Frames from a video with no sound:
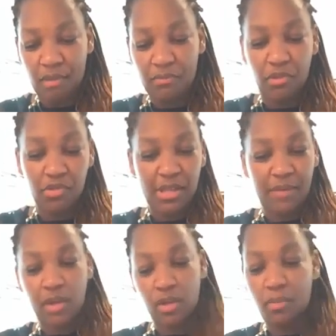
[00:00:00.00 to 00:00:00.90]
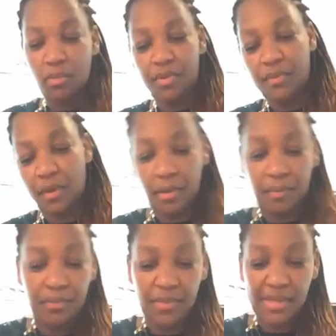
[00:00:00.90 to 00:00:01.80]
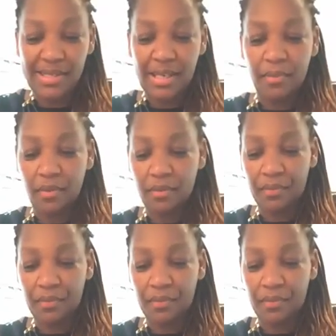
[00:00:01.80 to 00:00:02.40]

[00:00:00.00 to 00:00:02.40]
not just have a clump of cinnamon.